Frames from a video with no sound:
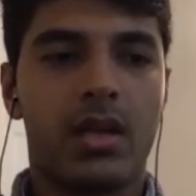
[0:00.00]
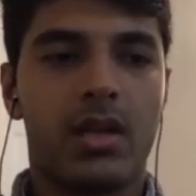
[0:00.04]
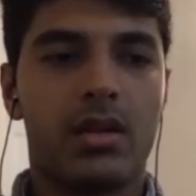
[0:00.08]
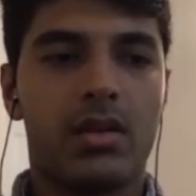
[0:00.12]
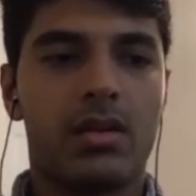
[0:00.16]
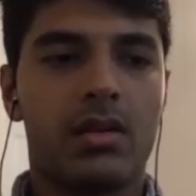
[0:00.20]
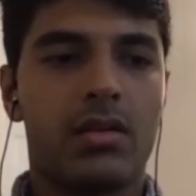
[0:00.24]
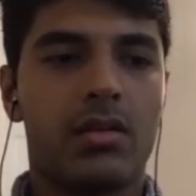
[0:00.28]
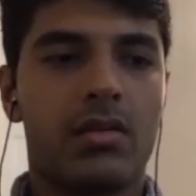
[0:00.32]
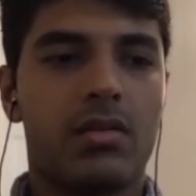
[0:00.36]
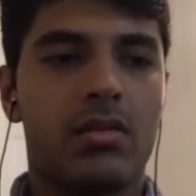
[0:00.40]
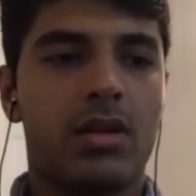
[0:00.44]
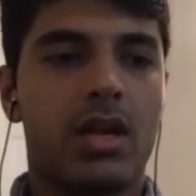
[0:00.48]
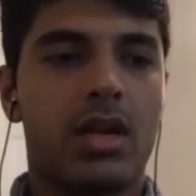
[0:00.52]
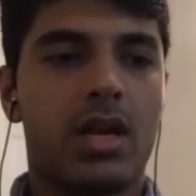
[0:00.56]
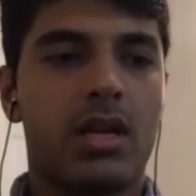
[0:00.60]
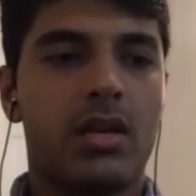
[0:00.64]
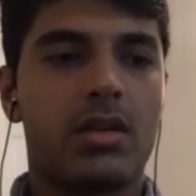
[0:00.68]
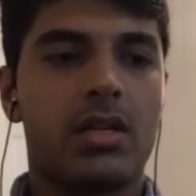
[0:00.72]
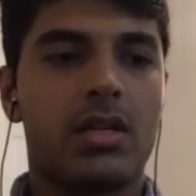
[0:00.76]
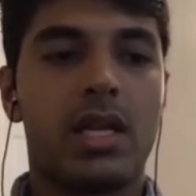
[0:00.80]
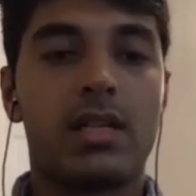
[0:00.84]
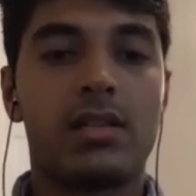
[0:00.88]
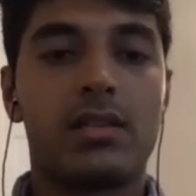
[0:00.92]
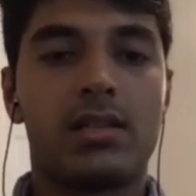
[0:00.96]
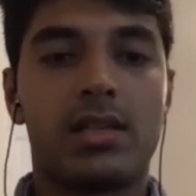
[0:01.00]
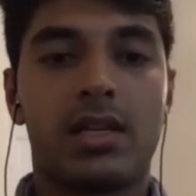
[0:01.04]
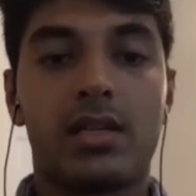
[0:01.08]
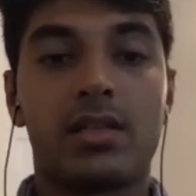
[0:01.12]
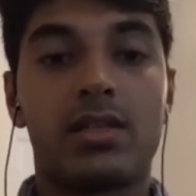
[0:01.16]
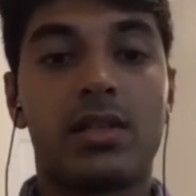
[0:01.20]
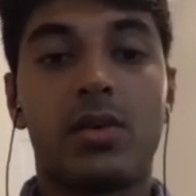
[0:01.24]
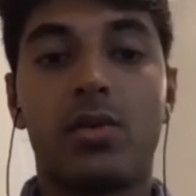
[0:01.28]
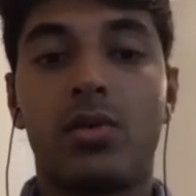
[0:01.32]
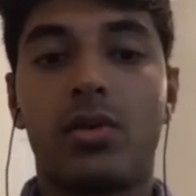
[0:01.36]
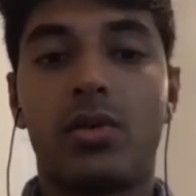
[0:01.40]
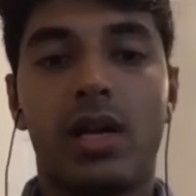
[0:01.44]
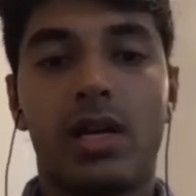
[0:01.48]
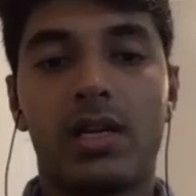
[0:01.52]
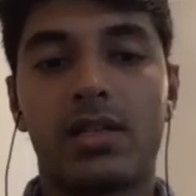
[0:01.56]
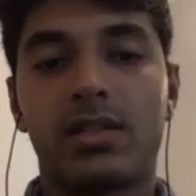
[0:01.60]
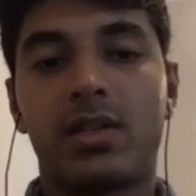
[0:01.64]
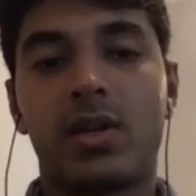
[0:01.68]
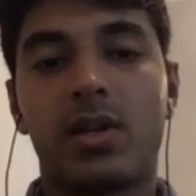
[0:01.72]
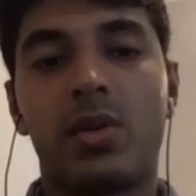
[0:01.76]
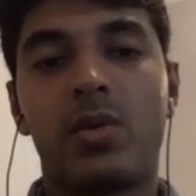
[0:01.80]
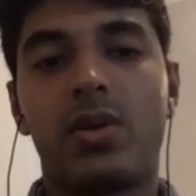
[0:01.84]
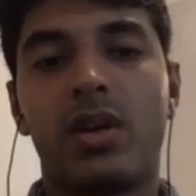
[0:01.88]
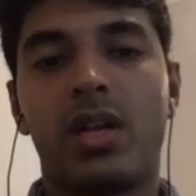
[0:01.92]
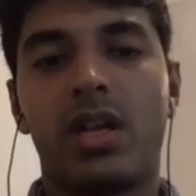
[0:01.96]
And that's
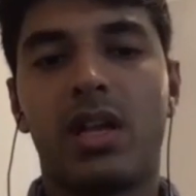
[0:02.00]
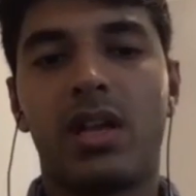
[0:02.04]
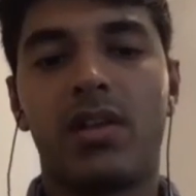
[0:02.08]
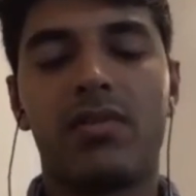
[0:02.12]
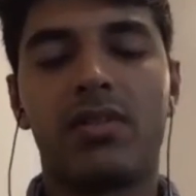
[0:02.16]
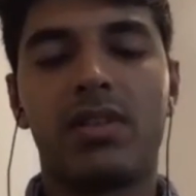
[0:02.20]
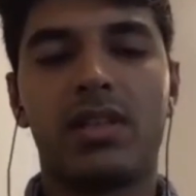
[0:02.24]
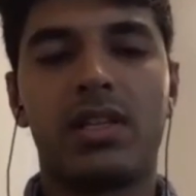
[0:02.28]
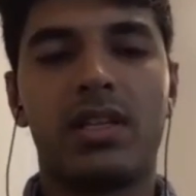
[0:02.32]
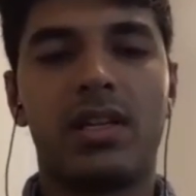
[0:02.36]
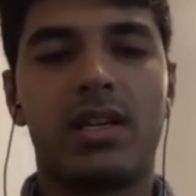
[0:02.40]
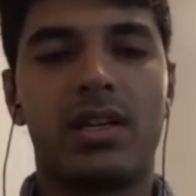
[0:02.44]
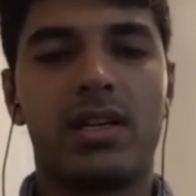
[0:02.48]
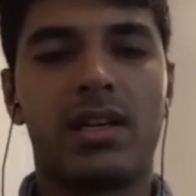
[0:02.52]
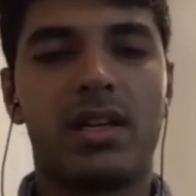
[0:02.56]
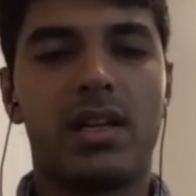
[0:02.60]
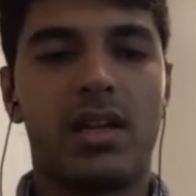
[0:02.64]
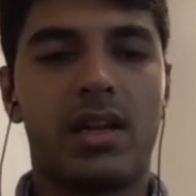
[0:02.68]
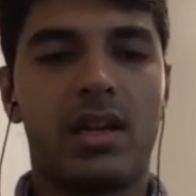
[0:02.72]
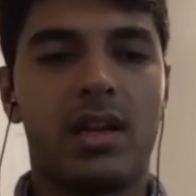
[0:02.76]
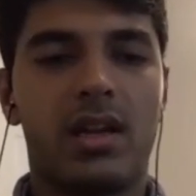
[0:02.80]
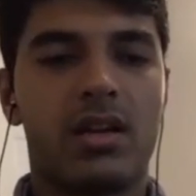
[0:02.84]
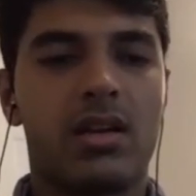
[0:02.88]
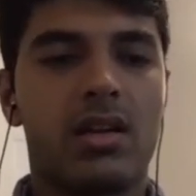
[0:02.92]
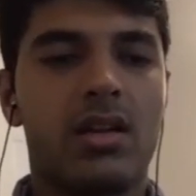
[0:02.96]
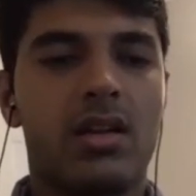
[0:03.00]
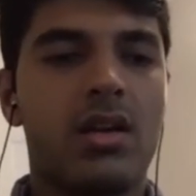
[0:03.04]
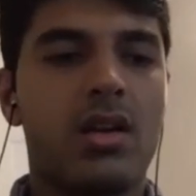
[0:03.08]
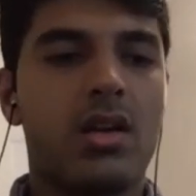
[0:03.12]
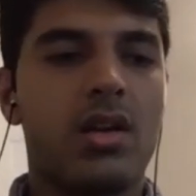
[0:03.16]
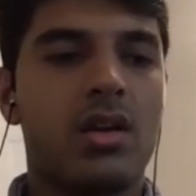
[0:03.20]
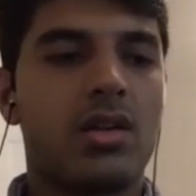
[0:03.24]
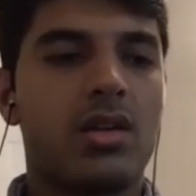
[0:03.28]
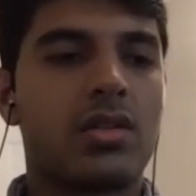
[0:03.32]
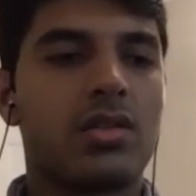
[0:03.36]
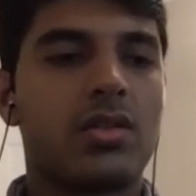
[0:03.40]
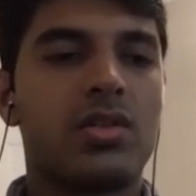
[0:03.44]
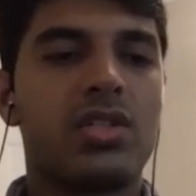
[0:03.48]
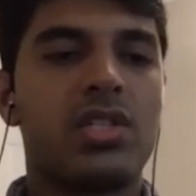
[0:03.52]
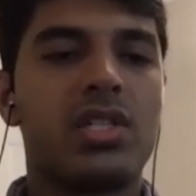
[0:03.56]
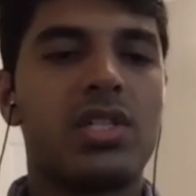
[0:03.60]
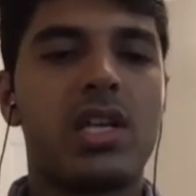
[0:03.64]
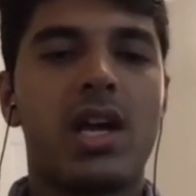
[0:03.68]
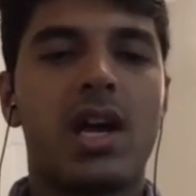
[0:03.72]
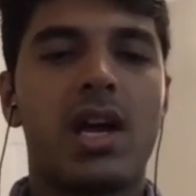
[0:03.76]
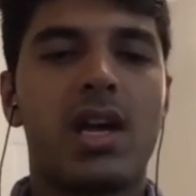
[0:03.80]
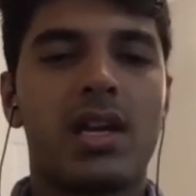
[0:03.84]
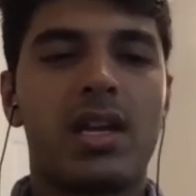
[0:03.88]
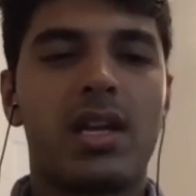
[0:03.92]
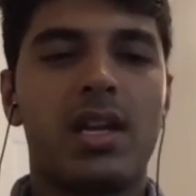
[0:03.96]
excluding even the ticket. So
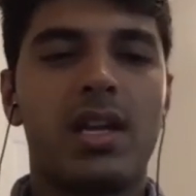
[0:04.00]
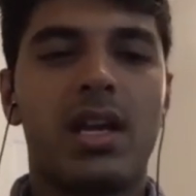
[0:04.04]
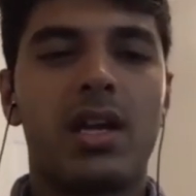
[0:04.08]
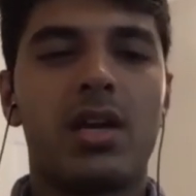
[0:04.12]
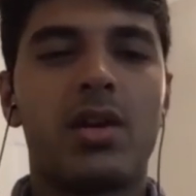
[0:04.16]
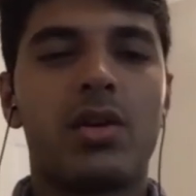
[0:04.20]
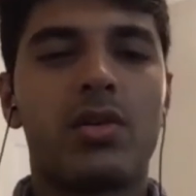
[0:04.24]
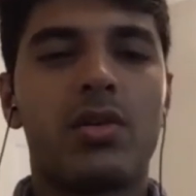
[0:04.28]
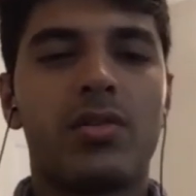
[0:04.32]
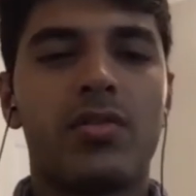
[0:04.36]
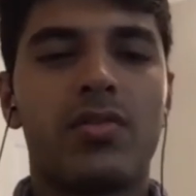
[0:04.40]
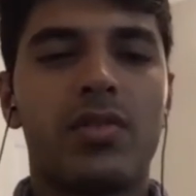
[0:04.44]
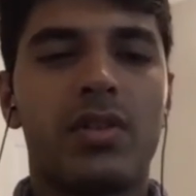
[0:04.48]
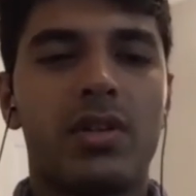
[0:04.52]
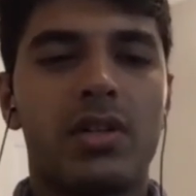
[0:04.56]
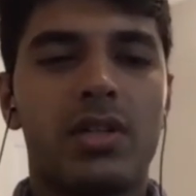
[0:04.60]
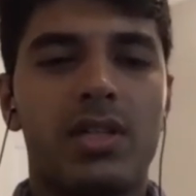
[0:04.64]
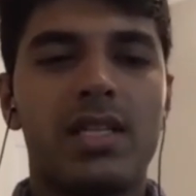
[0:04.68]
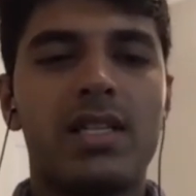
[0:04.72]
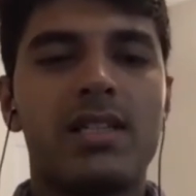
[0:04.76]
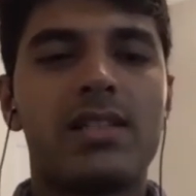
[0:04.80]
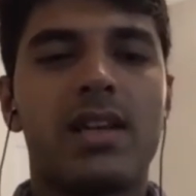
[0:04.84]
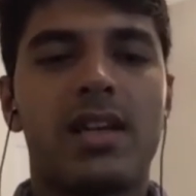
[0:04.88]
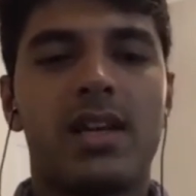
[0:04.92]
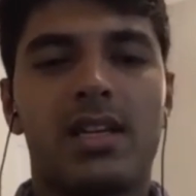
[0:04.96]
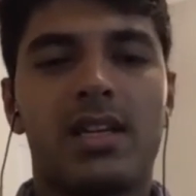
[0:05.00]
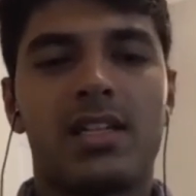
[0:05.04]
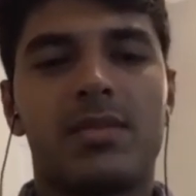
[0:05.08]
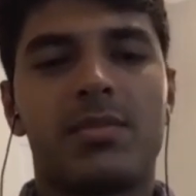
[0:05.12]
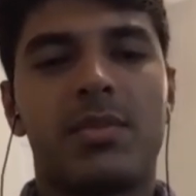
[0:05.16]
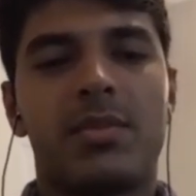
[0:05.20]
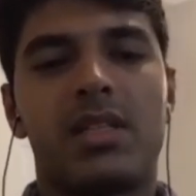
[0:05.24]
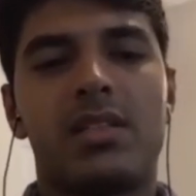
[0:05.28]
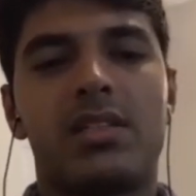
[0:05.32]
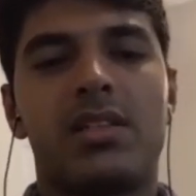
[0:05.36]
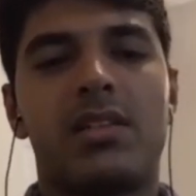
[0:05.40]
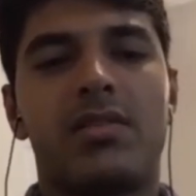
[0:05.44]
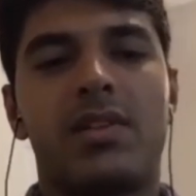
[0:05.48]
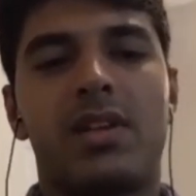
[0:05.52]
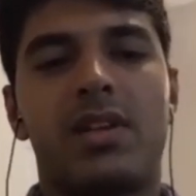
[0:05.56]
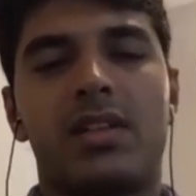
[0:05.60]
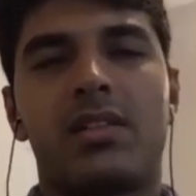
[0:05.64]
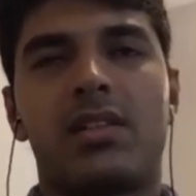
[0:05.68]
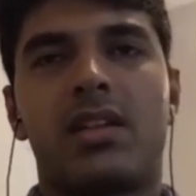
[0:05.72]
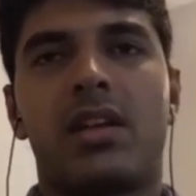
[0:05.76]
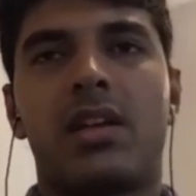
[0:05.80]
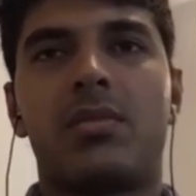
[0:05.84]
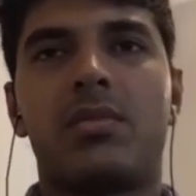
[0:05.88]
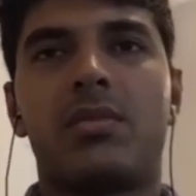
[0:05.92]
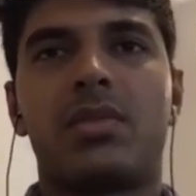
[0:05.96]
GRE and TOEFL, these are expensive
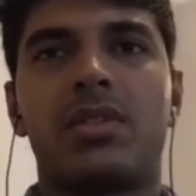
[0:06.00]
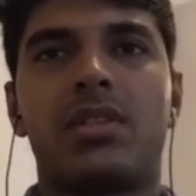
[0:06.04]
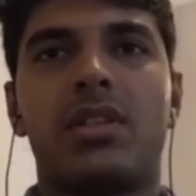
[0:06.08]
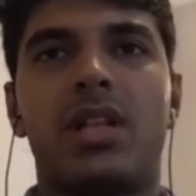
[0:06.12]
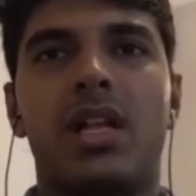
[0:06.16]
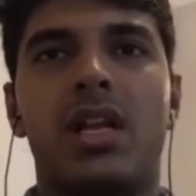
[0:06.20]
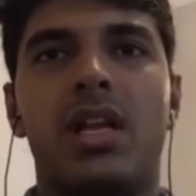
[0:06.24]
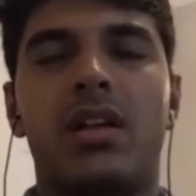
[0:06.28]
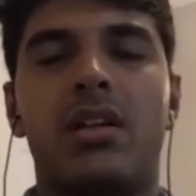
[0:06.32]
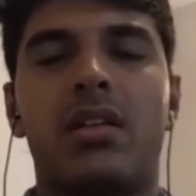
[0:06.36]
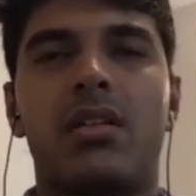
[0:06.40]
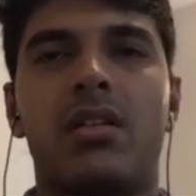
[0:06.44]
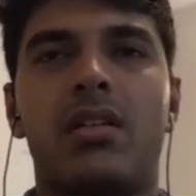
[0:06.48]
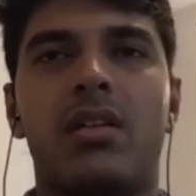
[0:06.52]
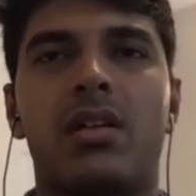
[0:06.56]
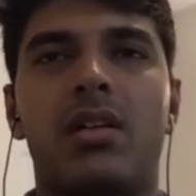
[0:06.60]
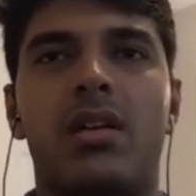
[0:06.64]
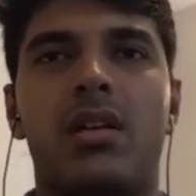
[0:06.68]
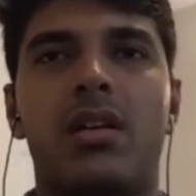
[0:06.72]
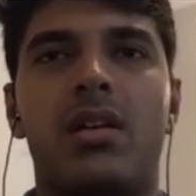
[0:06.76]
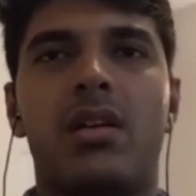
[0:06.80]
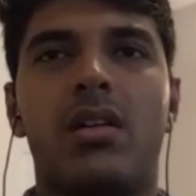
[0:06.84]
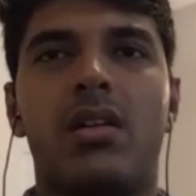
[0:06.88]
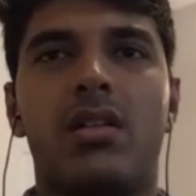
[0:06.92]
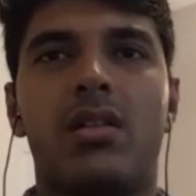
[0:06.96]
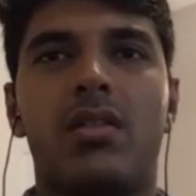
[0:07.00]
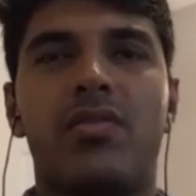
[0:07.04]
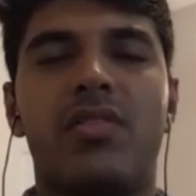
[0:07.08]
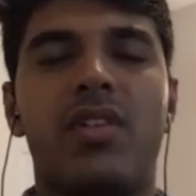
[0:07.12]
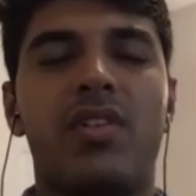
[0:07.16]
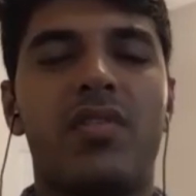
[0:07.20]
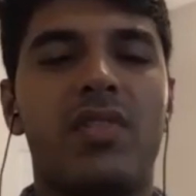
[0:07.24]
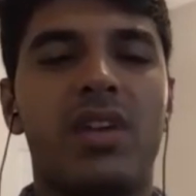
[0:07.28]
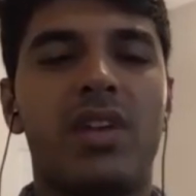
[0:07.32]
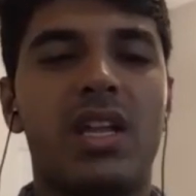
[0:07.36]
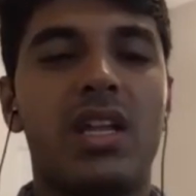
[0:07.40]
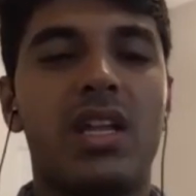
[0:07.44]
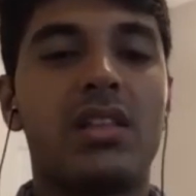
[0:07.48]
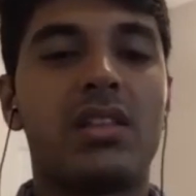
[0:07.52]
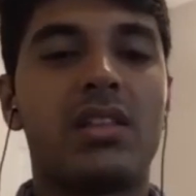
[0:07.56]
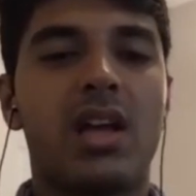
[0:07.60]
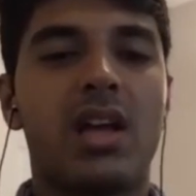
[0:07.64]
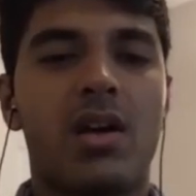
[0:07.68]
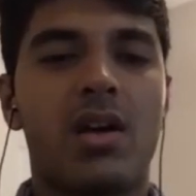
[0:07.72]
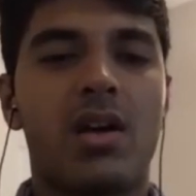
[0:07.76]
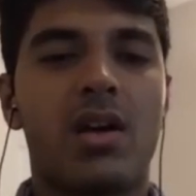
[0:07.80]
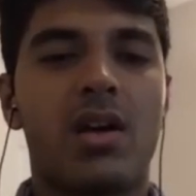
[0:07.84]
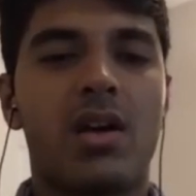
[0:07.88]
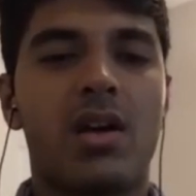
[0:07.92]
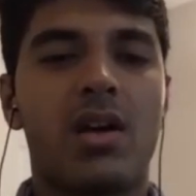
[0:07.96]
exams, like
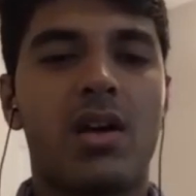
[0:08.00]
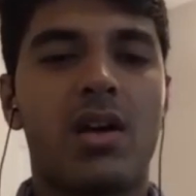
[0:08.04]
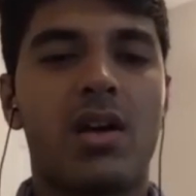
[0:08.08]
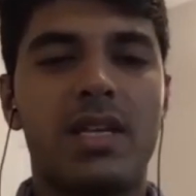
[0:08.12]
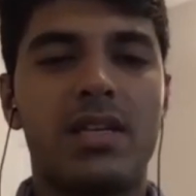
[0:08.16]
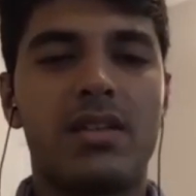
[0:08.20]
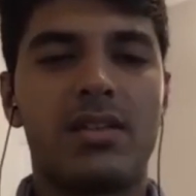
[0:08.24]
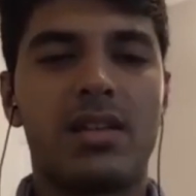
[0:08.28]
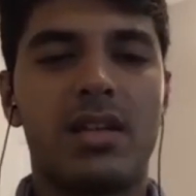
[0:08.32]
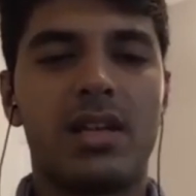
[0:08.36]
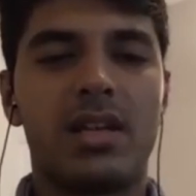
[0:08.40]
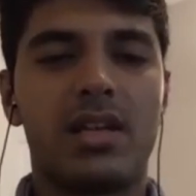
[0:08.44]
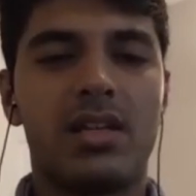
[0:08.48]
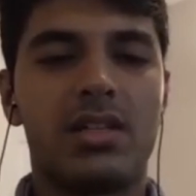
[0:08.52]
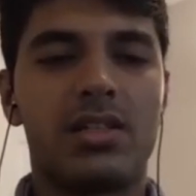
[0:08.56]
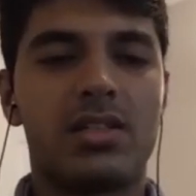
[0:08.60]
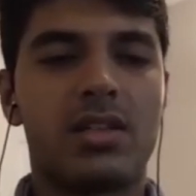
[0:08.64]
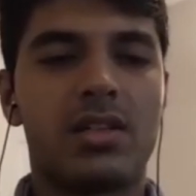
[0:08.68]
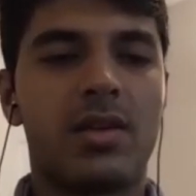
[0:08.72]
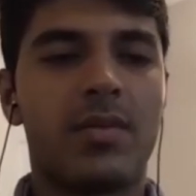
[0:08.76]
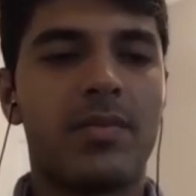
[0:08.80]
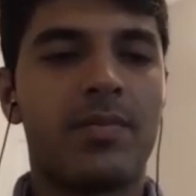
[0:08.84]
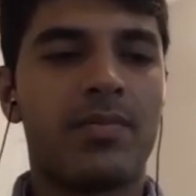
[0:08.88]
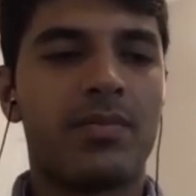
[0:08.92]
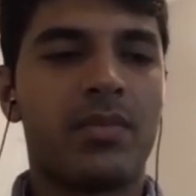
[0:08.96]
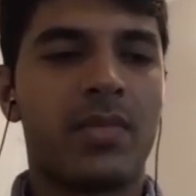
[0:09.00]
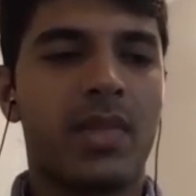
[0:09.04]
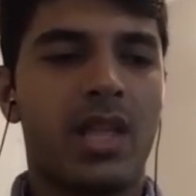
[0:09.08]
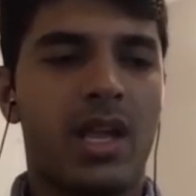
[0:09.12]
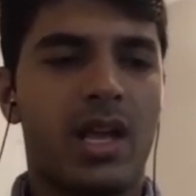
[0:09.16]
15,000 rupees each.